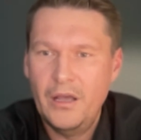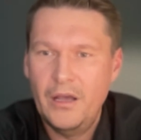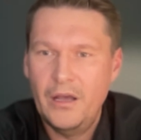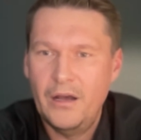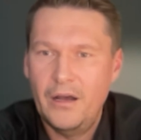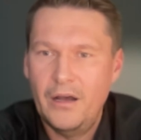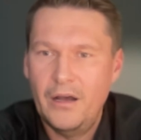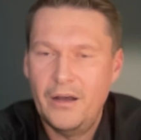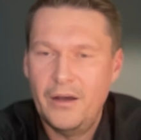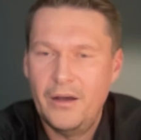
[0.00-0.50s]

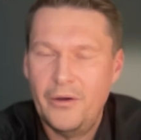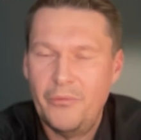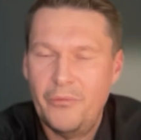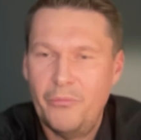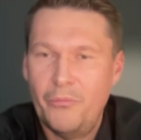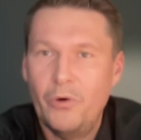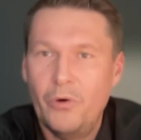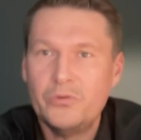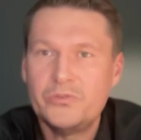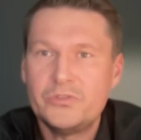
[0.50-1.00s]

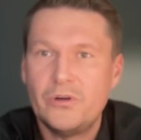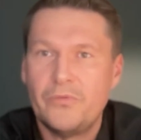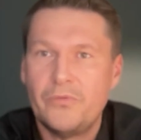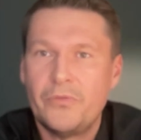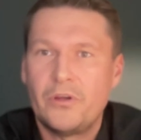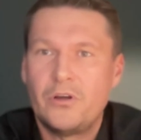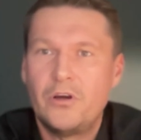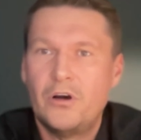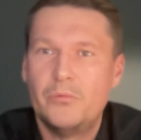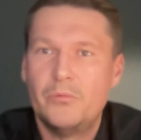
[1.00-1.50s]
most of
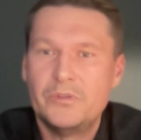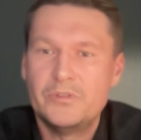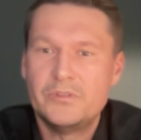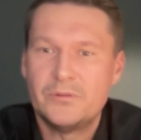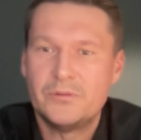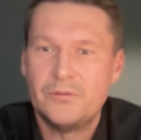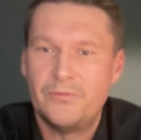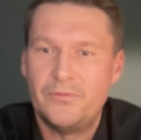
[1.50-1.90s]
the comments so